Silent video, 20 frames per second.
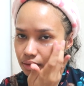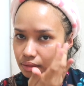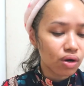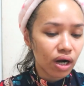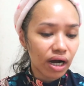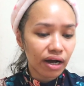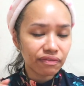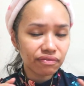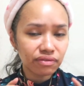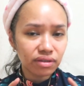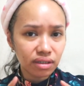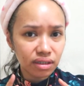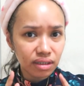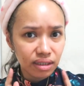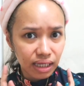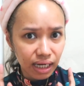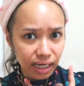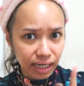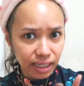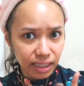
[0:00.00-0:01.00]
So after
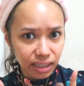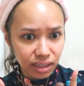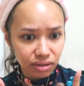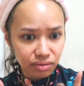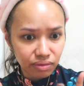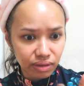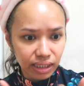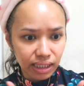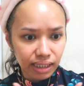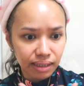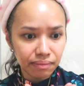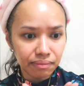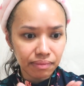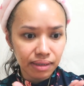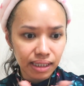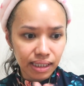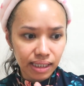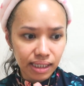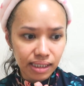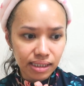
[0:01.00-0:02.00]
the eye cream
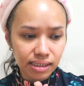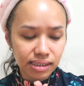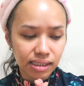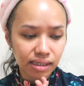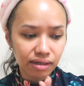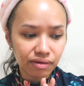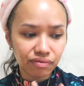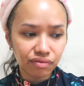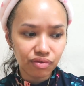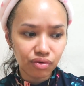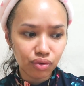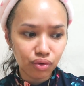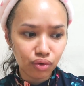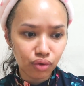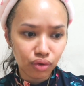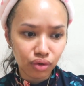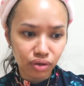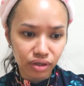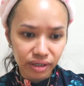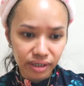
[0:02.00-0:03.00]
is of
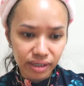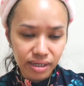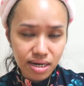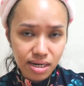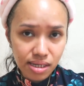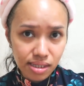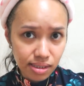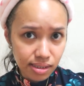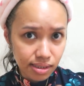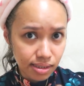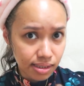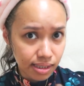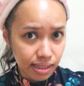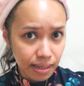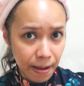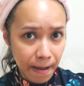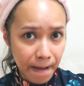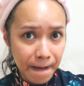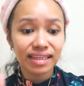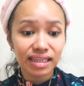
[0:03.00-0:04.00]
course
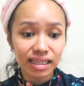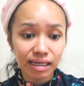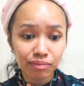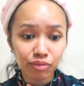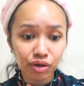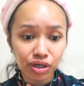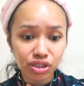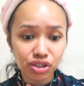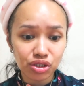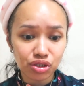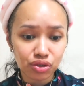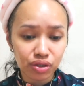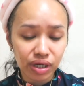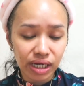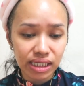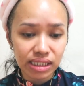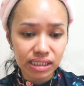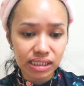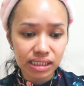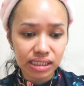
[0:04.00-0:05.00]
the
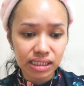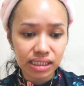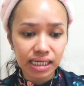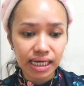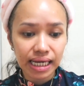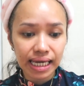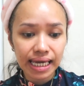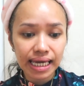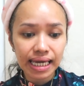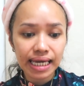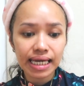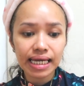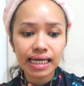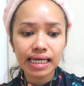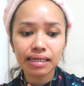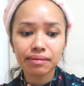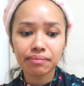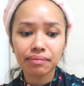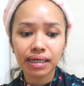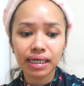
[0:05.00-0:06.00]
moisturizer,
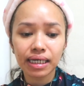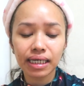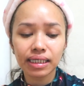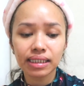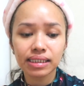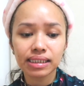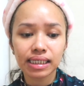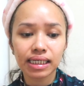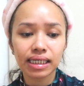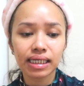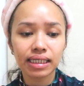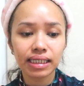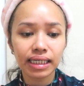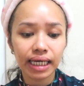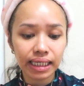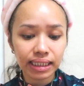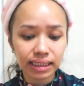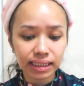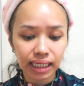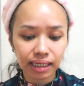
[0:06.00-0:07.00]
and my sa
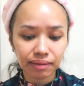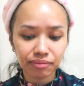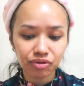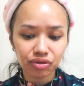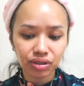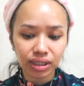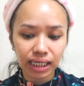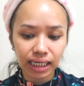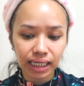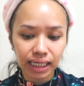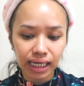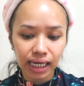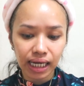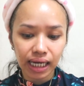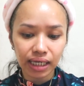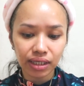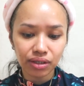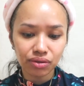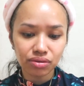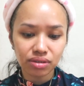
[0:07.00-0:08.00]
night time ko talaga
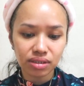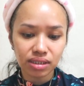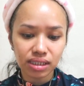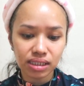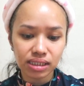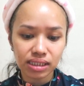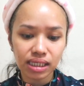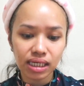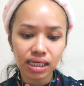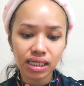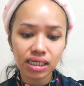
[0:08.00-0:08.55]
I use this, the